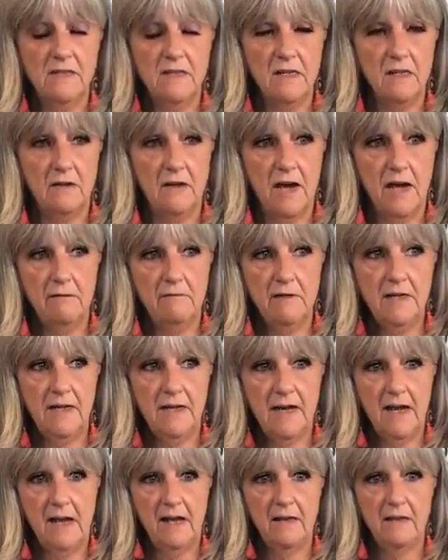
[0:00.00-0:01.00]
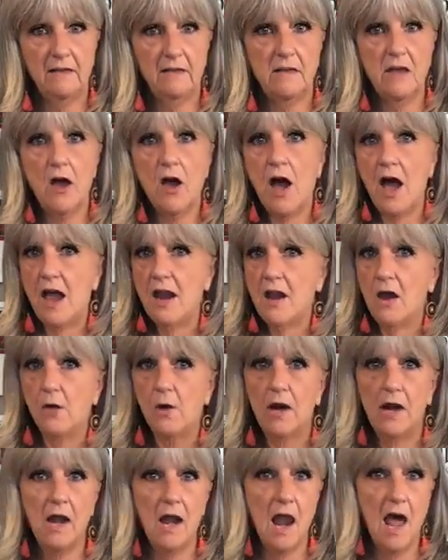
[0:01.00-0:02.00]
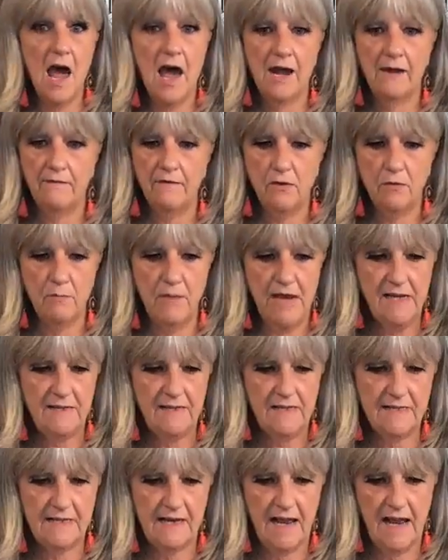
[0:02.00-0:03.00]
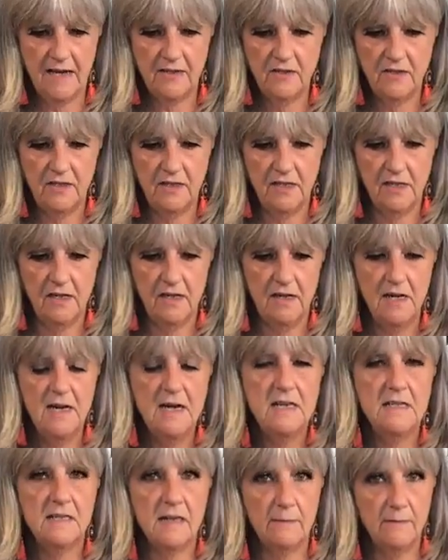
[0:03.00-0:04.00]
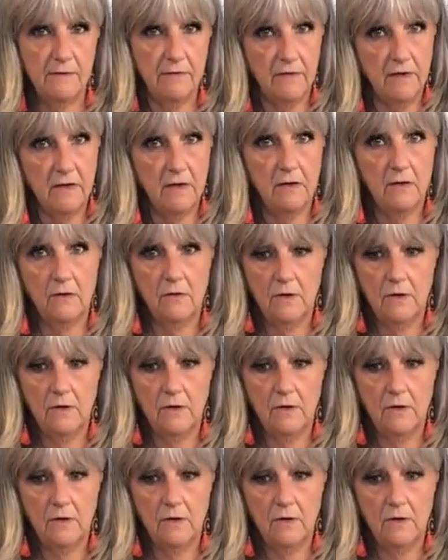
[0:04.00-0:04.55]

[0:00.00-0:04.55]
that's what I would do. I would get out, I know a lot of you made these last year.